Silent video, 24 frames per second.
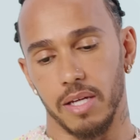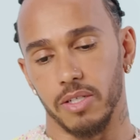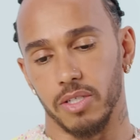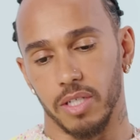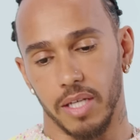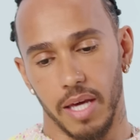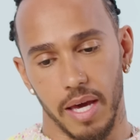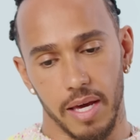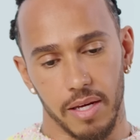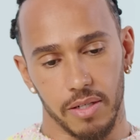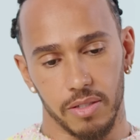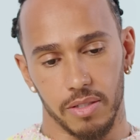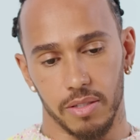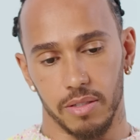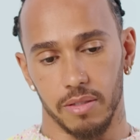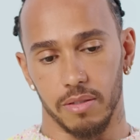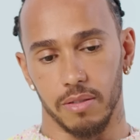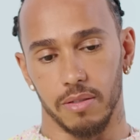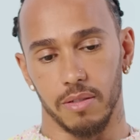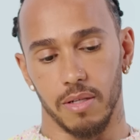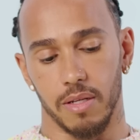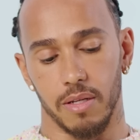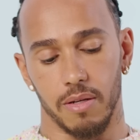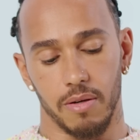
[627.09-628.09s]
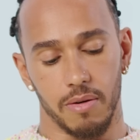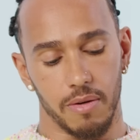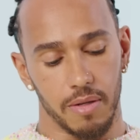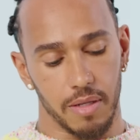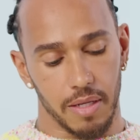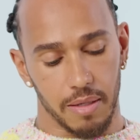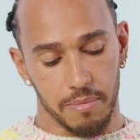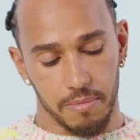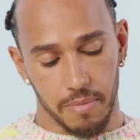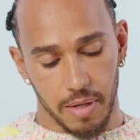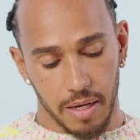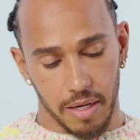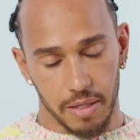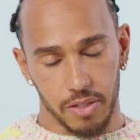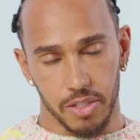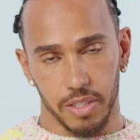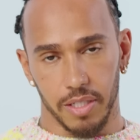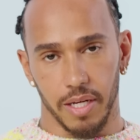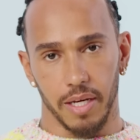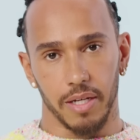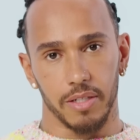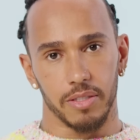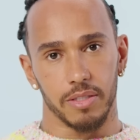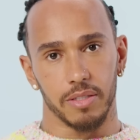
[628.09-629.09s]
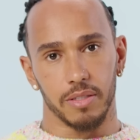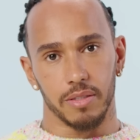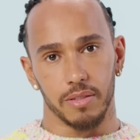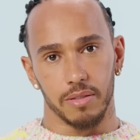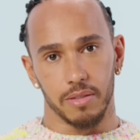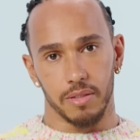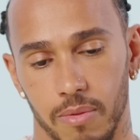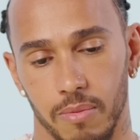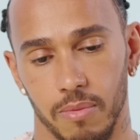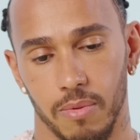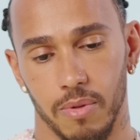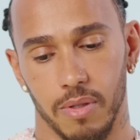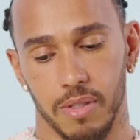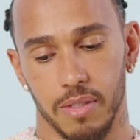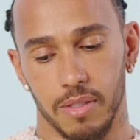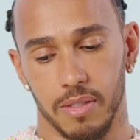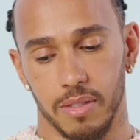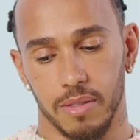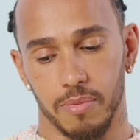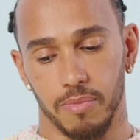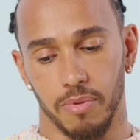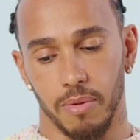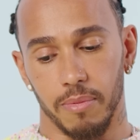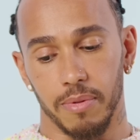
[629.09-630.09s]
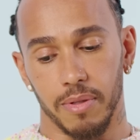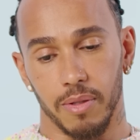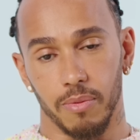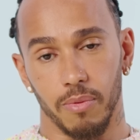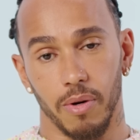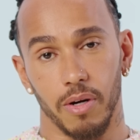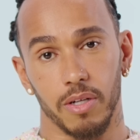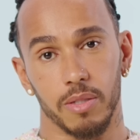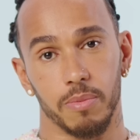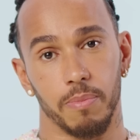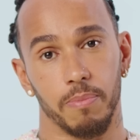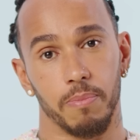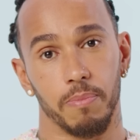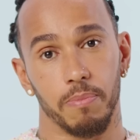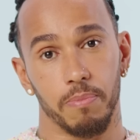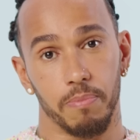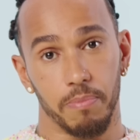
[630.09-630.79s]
Education, knowing that my education was probably the worst